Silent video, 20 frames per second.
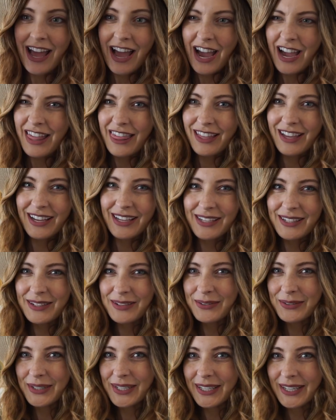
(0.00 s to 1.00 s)
I thought, you
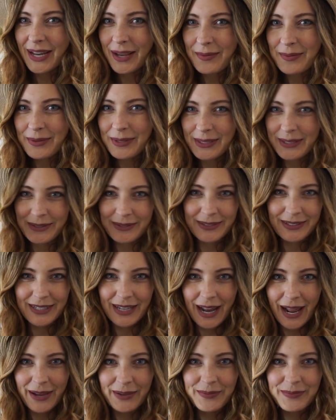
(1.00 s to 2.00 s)
know what, I'm gonna do it
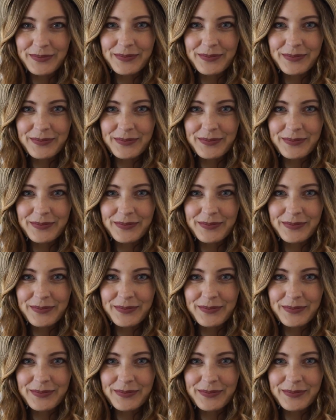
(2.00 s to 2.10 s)
today.